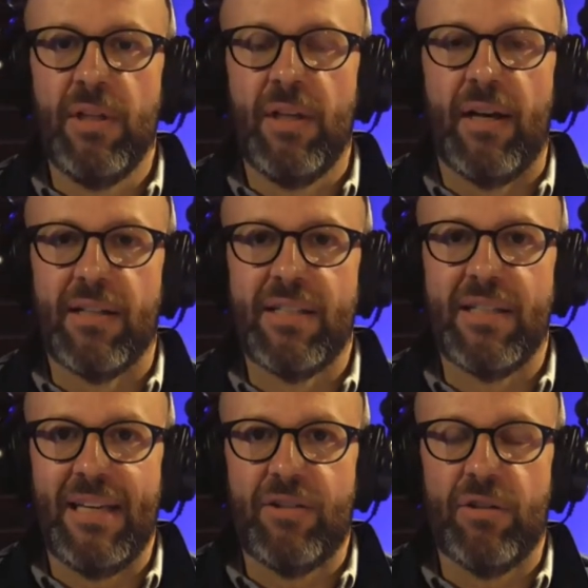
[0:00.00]
uh, to
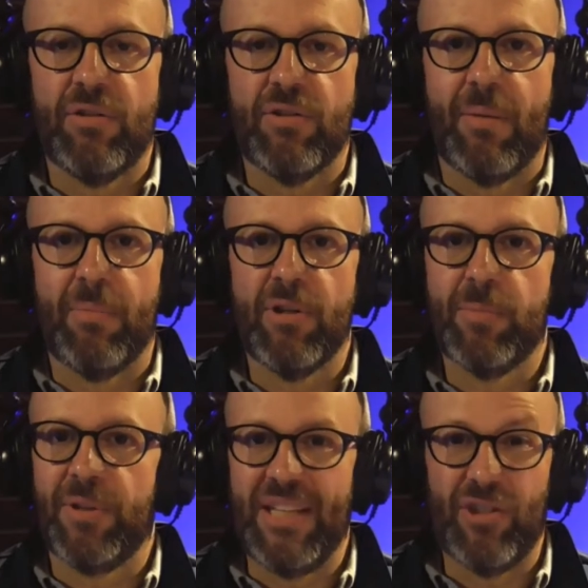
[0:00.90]
get to those numbers, but they